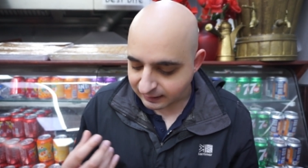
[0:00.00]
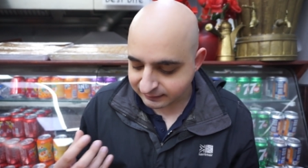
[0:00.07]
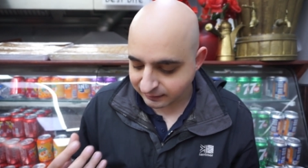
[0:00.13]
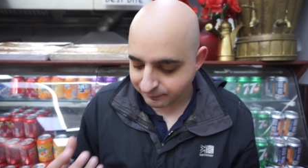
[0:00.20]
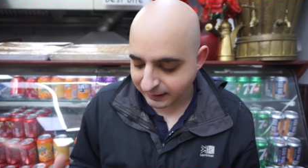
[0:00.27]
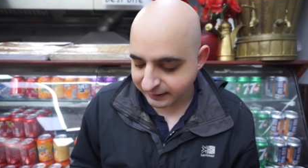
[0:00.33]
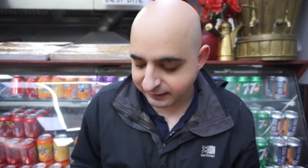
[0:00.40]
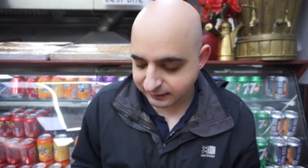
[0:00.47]
The
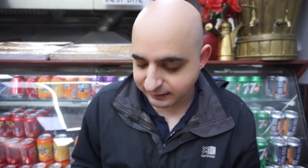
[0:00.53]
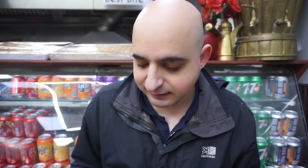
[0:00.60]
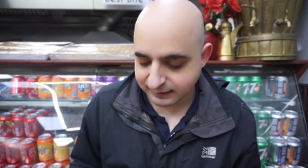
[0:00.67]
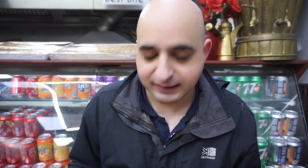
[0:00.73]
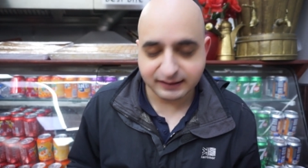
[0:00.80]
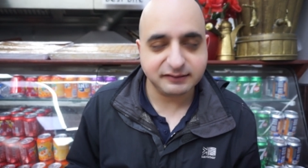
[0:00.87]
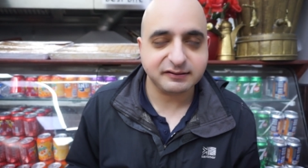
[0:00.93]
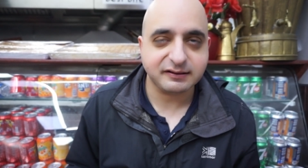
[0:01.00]

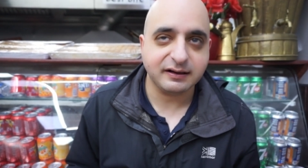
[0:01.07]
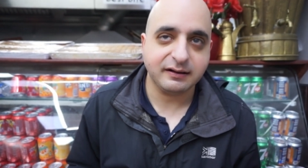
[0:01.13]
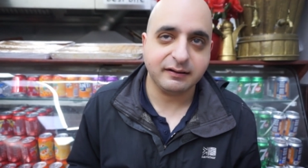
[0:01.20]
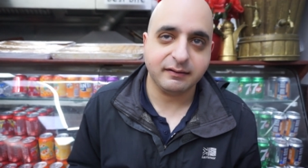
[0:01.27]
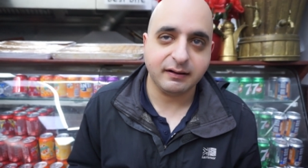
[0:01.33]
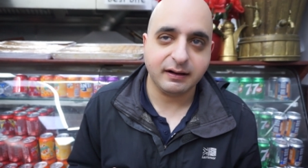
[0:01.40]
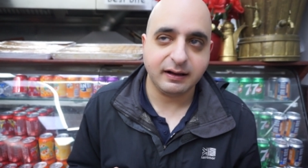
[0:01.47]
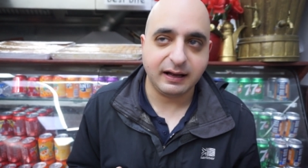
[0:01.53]
marinades
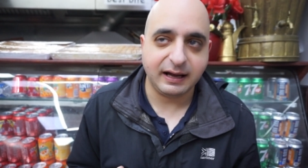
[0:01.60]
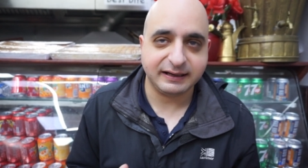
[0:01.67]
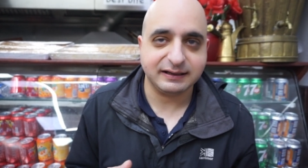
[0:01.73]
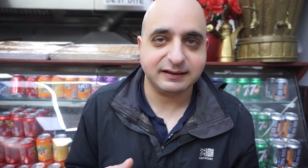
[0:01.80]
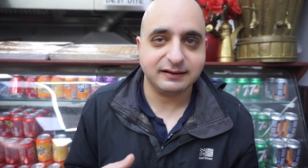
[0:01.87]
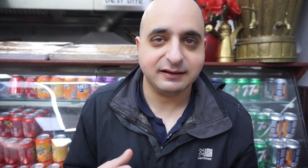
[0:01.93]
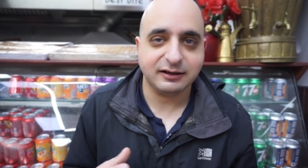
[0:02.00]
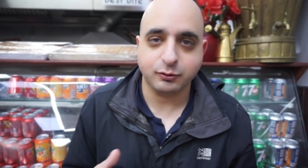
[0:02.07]

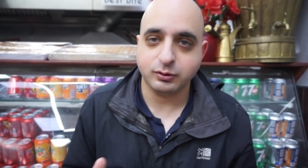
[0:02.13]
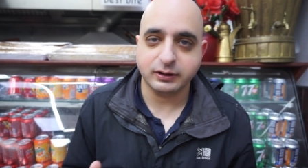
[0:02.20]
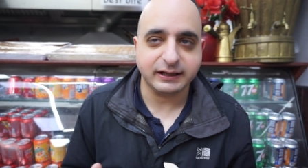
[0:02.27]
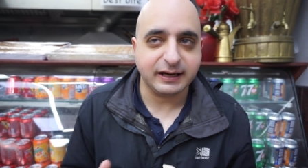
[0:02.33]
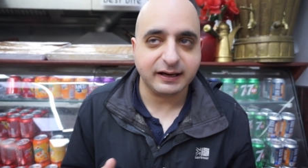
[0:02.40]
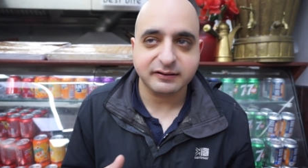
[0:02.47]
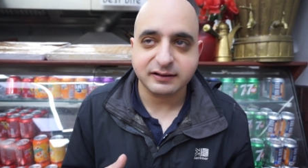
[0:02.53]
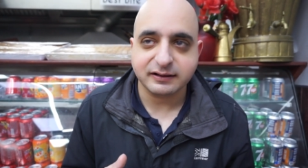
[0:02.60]
can only
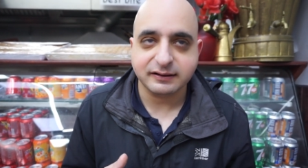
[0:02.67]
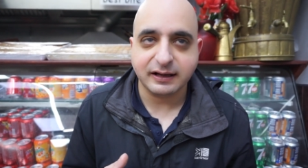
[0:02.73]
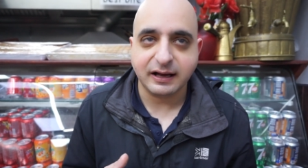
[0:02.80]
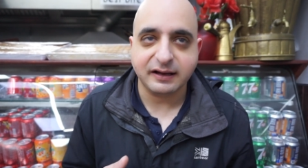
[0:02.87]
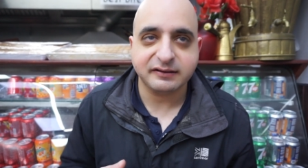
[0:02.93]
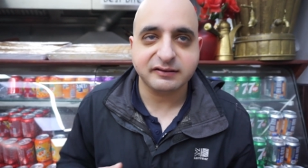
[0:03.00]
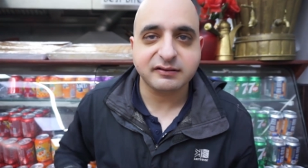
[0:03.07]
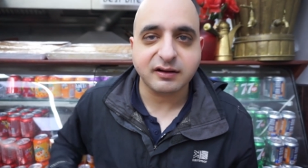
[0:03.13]
guess that
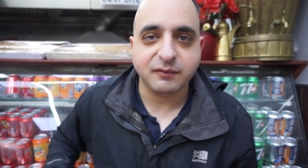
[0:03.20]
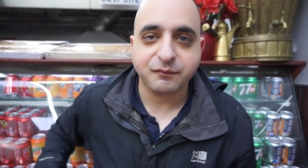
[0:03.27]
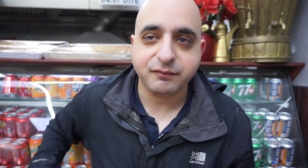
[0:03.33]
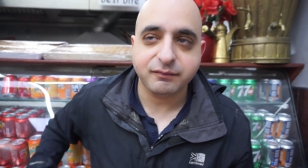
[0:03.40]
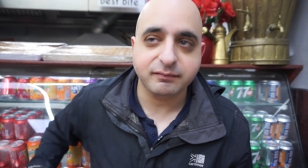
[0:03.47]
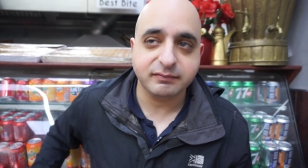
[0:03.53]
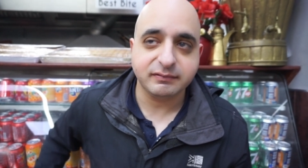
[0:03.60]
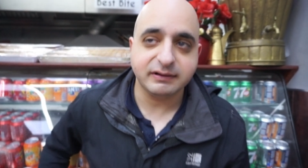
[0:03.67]
that's some,
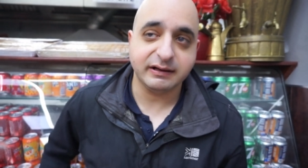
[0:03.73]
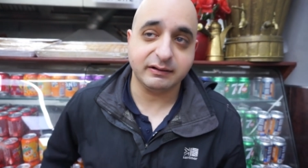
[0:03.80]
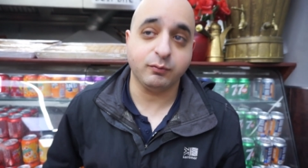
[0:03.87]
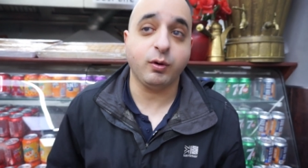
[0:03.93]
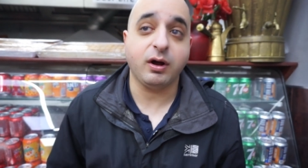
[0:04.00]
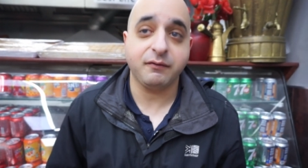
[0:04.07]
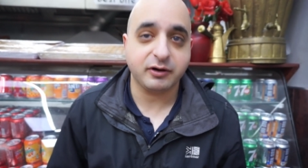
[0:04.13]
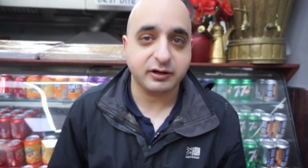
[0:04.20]

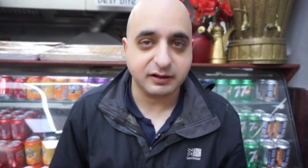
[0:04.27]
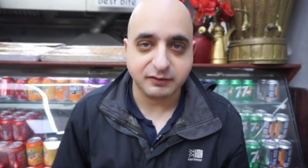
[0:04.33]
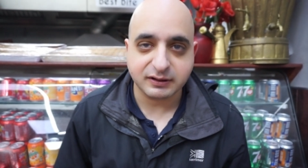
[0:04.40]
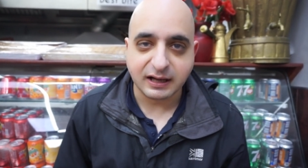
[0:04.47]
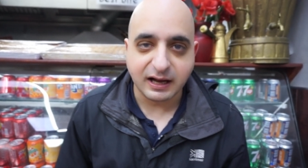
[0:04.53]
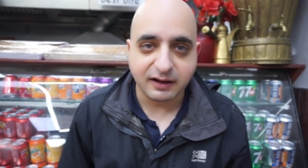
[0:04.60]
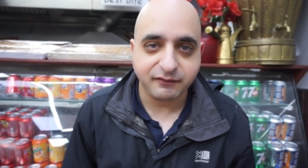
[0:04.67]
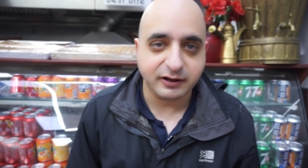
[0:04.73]
whatever they would
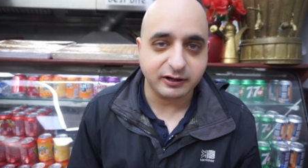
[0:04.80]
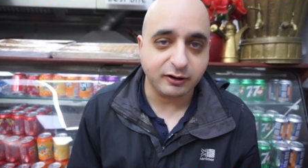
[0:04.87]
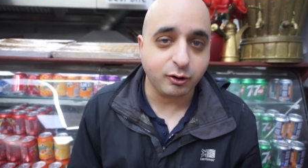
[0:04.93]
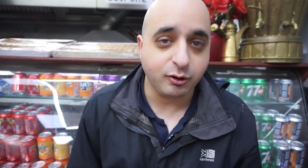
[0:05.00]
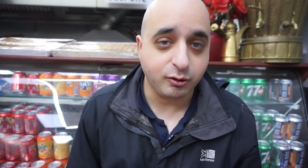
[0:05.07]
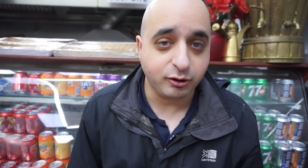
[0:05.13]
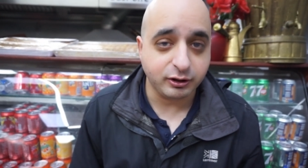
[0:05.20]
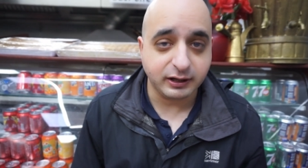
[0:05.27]
have in it
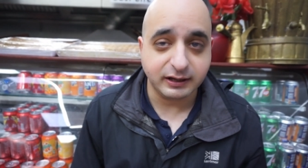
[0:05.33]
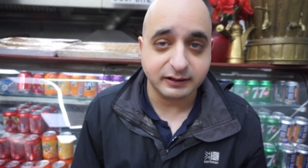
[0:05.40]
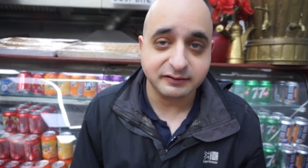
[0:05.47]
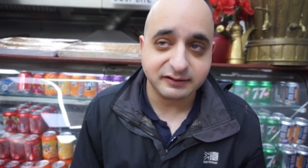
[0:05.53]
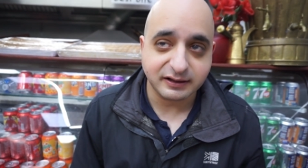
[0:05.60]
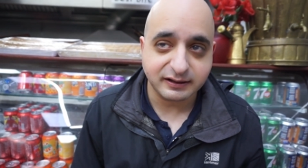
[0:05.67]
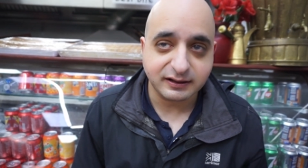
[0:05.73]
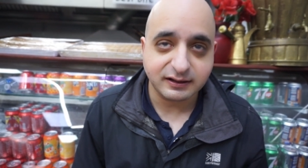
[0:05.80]
on it in
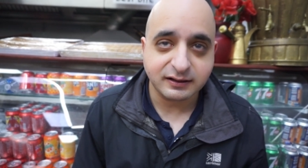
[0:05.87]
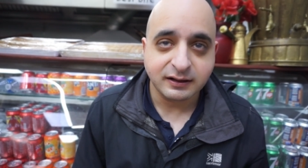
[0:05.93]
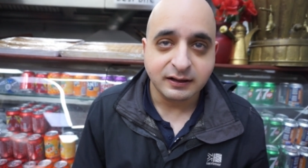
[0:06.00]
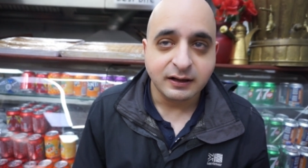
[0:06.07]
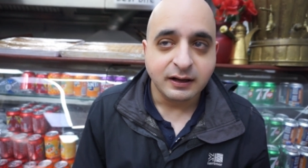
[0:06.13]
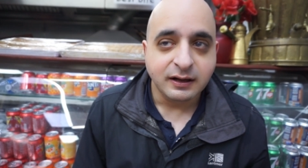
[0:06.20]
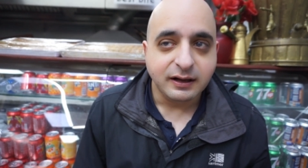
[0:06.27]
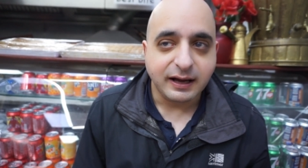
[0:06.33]
Syria.
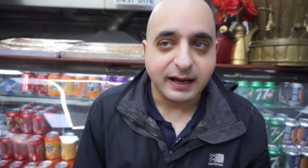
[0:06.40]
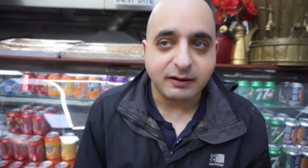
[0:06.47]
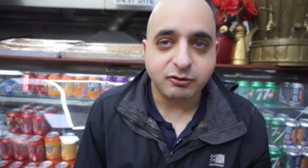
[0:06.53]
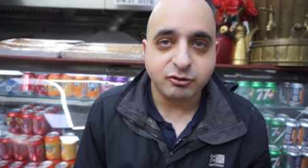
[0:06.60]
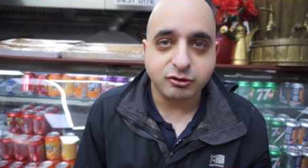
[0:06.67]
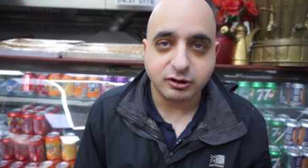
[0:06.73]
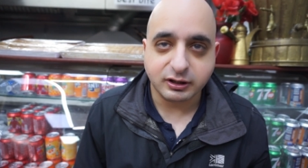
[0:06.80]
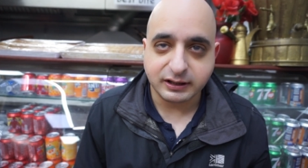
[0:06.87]
Um,
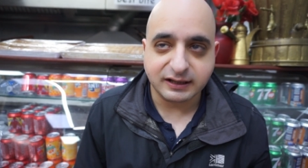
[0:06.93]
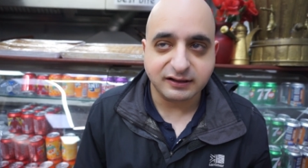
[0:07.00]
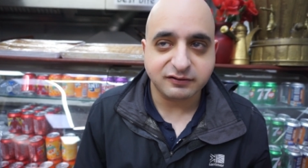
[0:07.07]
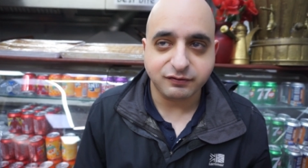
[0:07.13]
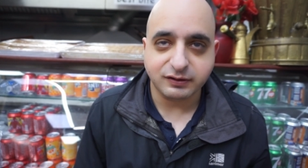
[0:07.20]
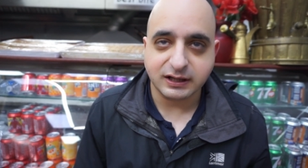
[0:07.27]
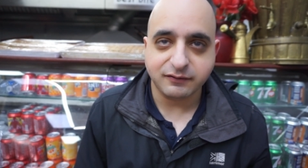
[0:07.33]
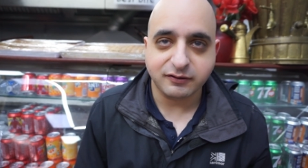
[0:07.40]
really nice
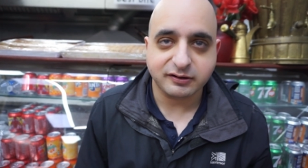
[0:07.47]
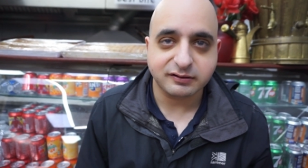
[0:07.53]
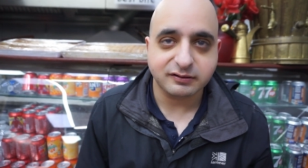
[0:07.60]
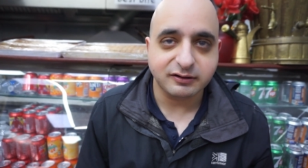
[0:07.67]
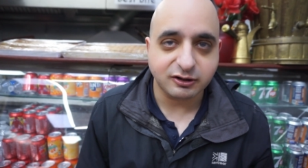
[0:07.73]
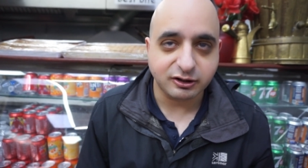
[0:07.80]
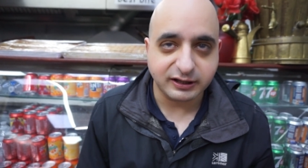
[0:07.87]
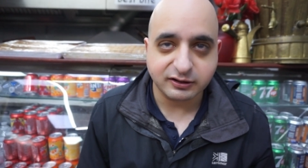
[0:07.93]
flavours,
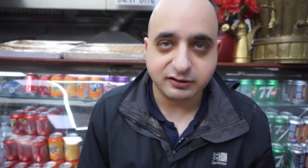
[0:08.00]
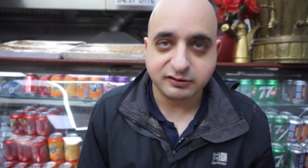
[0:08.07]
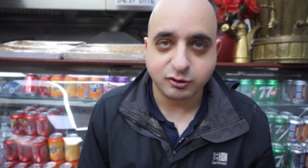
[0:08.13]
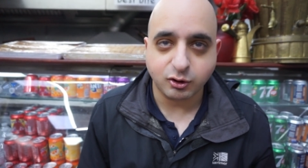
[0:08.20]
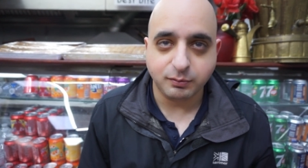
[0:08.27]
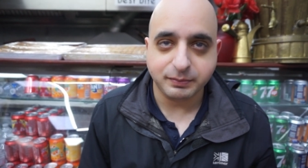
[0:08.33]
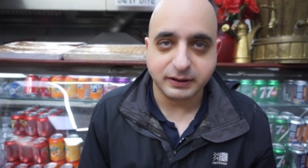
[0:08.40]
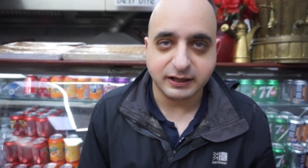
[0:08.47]
really nice
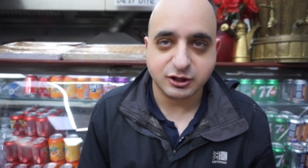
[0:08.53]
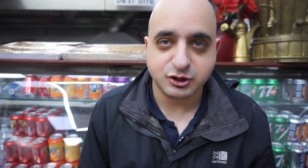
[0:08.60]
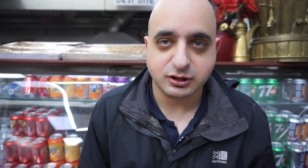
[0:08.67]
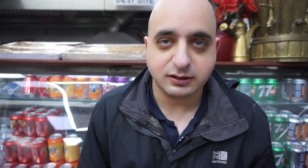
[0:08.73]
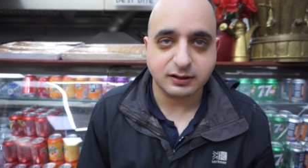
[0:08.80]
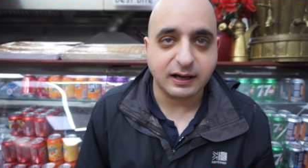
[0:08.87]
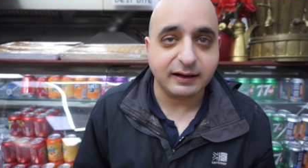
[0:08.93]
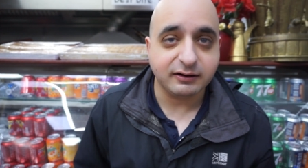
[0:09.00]

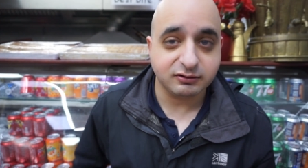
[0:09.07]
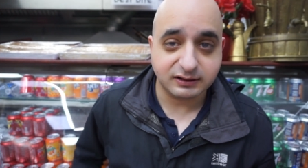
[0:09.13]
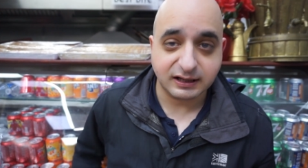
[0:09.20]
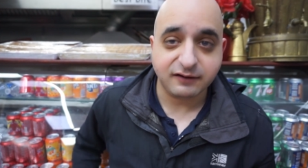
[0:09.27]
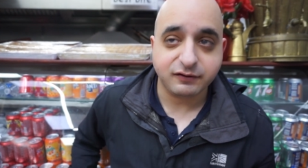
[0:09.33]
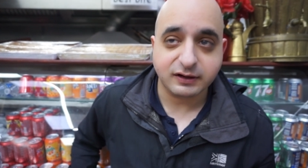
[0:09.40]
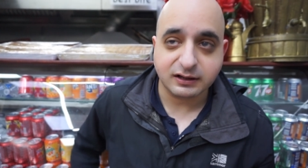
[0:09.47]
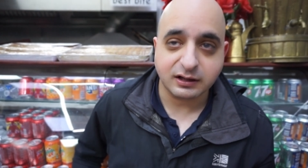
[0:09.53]
combination. It
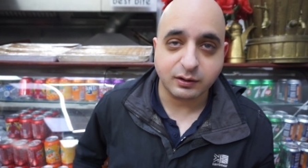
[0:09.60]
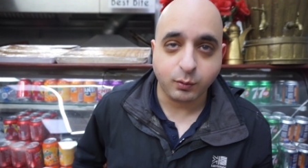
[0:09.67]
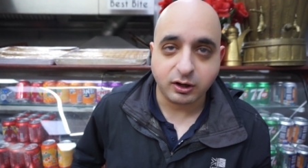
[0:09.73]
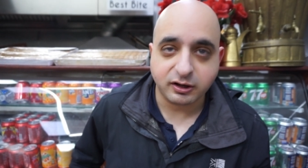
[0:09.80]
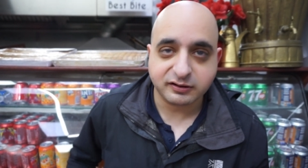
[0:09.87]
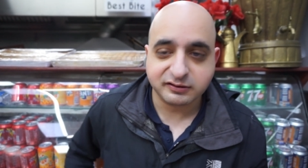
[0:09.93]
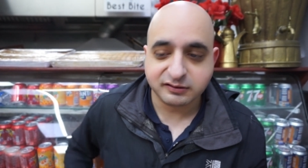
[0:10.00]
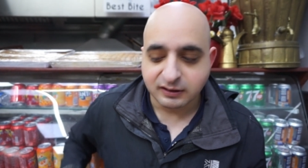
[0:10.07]
definitely
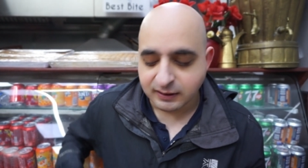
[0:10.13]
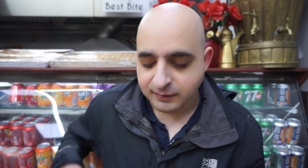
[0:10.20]
works.